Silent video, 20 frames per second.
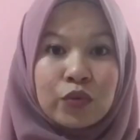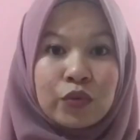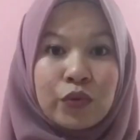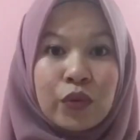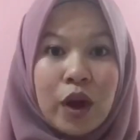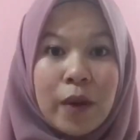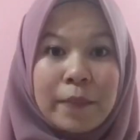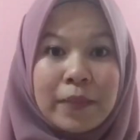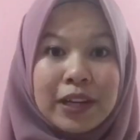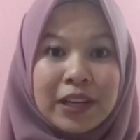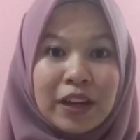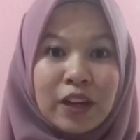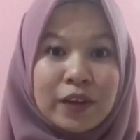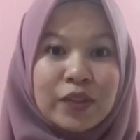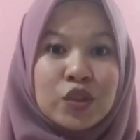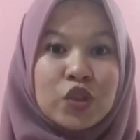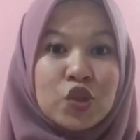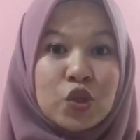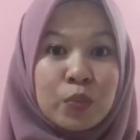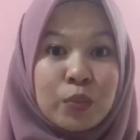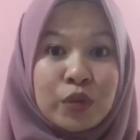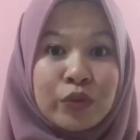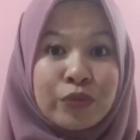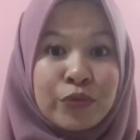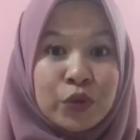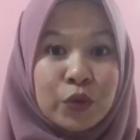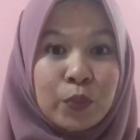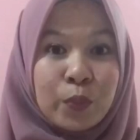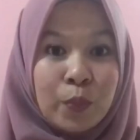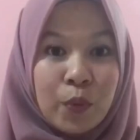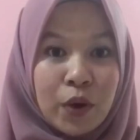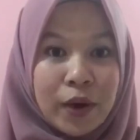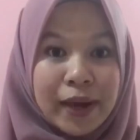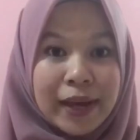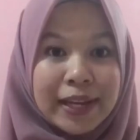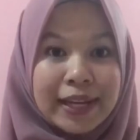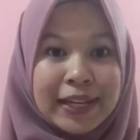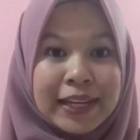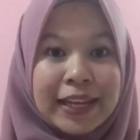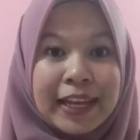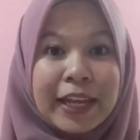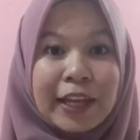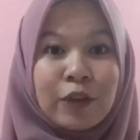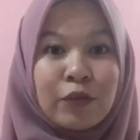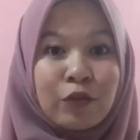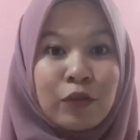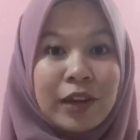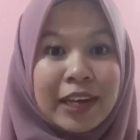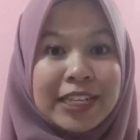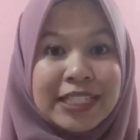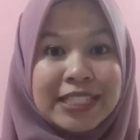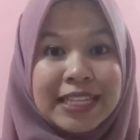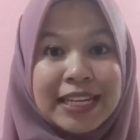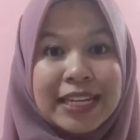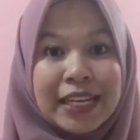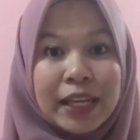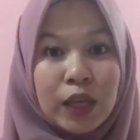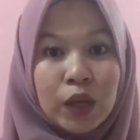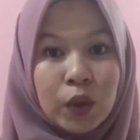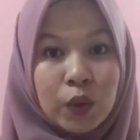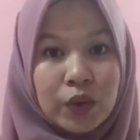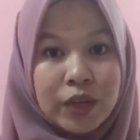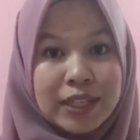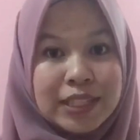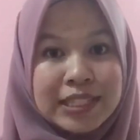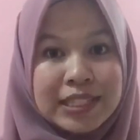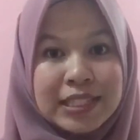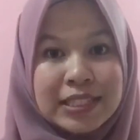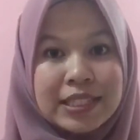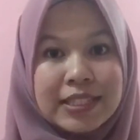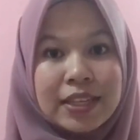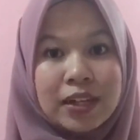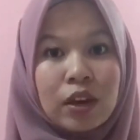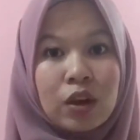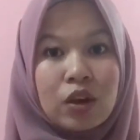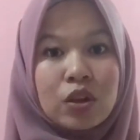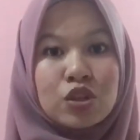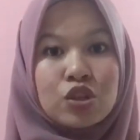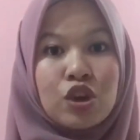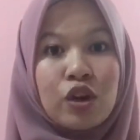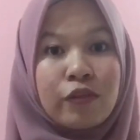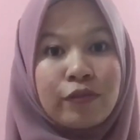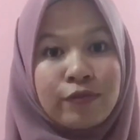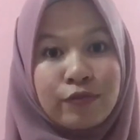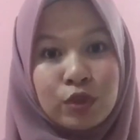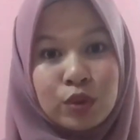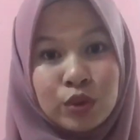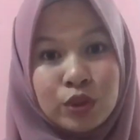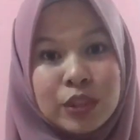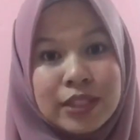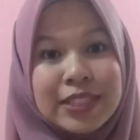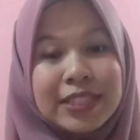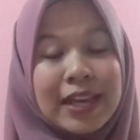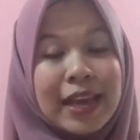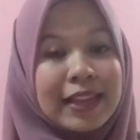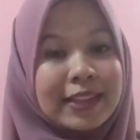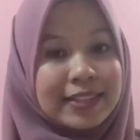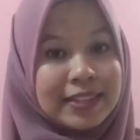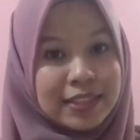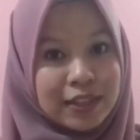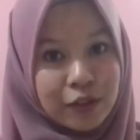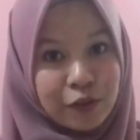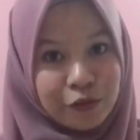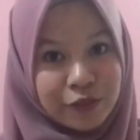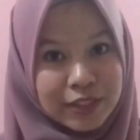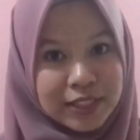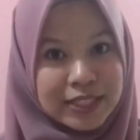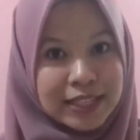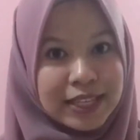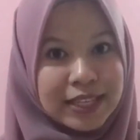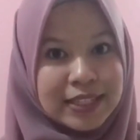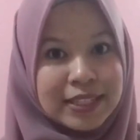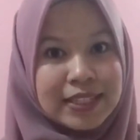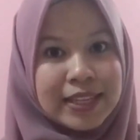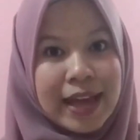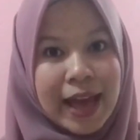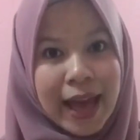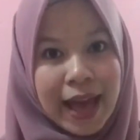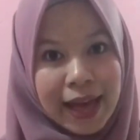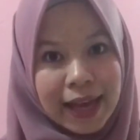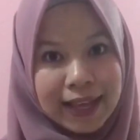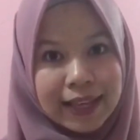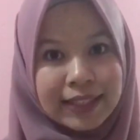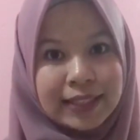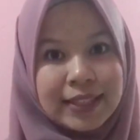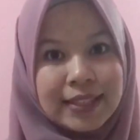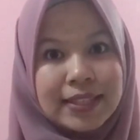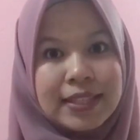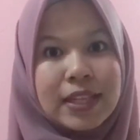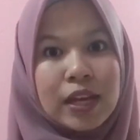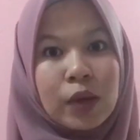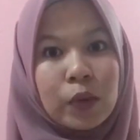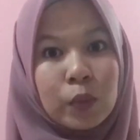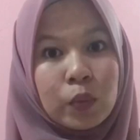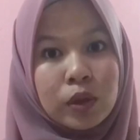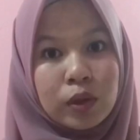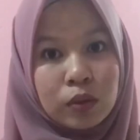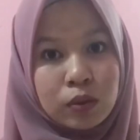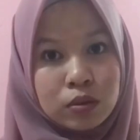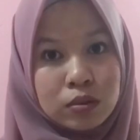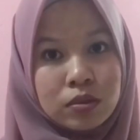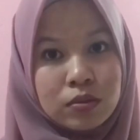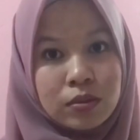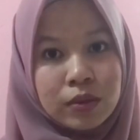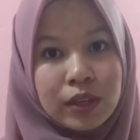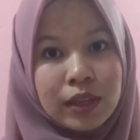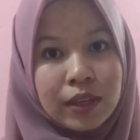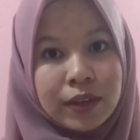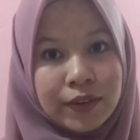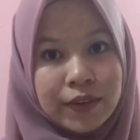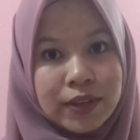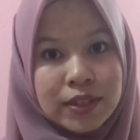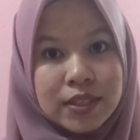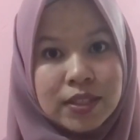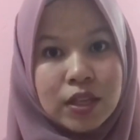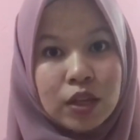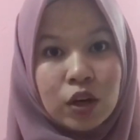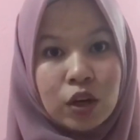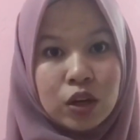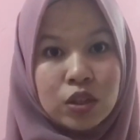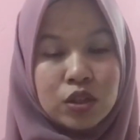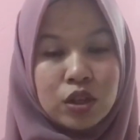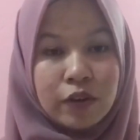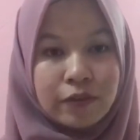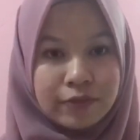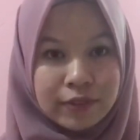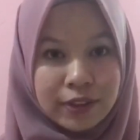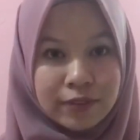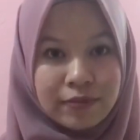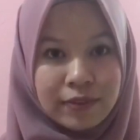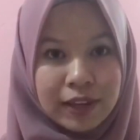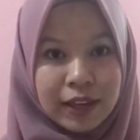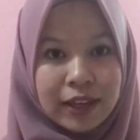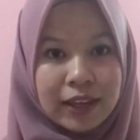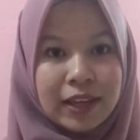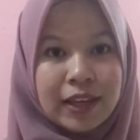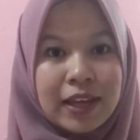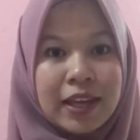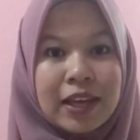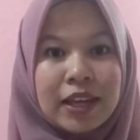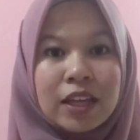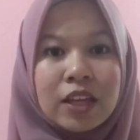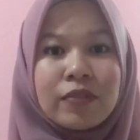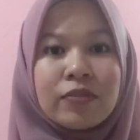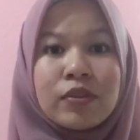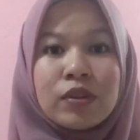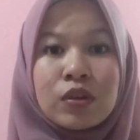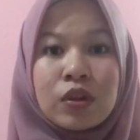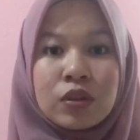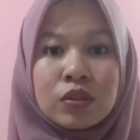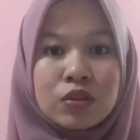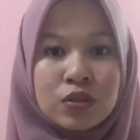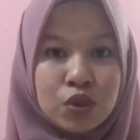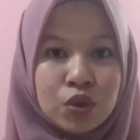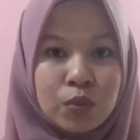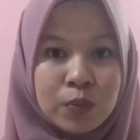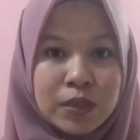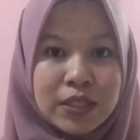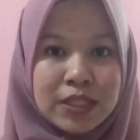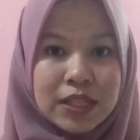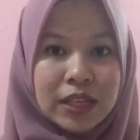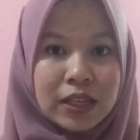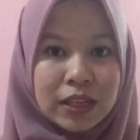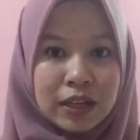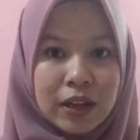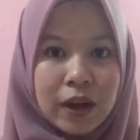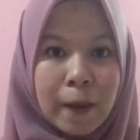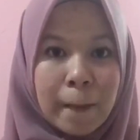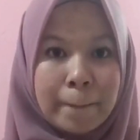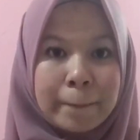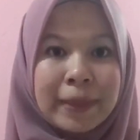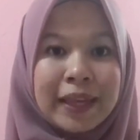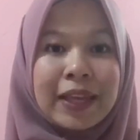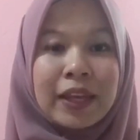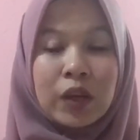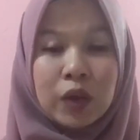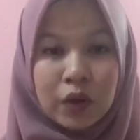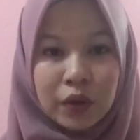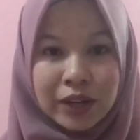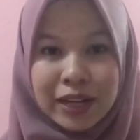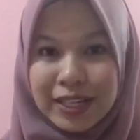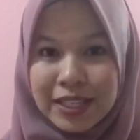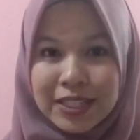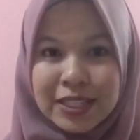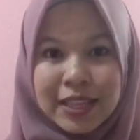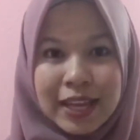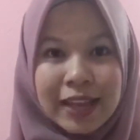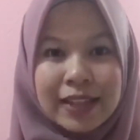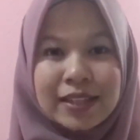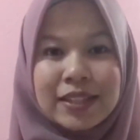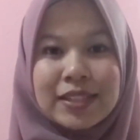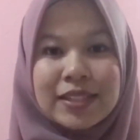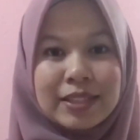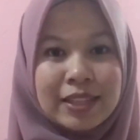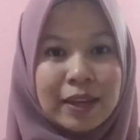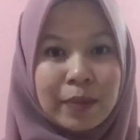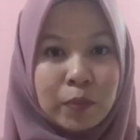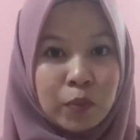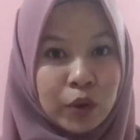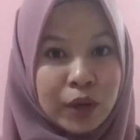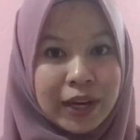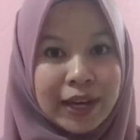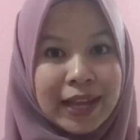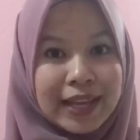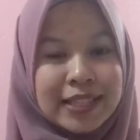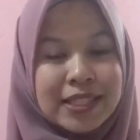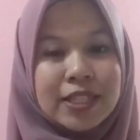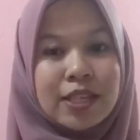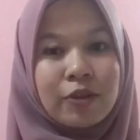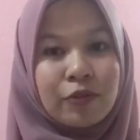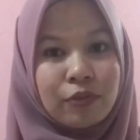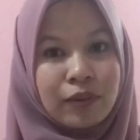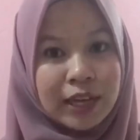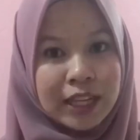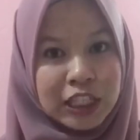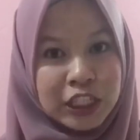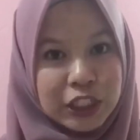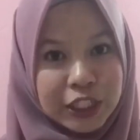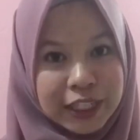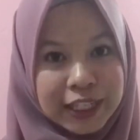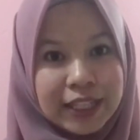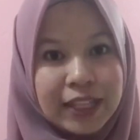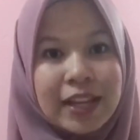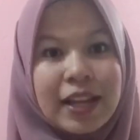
From a consumer viewpoint, inflation increases the cost of goods and services, hence will also increase the cost of living. If the consumer's income increase at the same rate as inflation,